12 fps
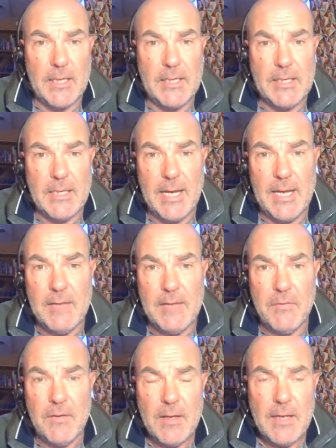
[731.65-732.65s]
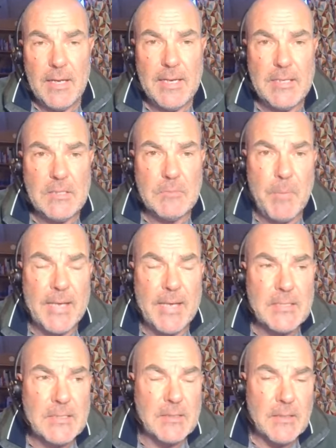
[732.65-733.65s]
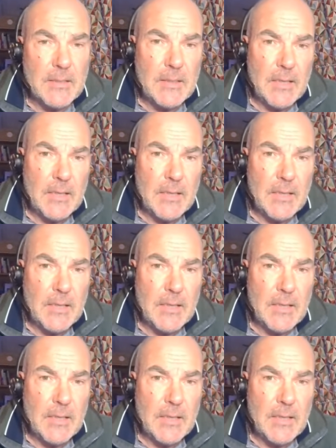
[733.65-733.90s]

he gave his best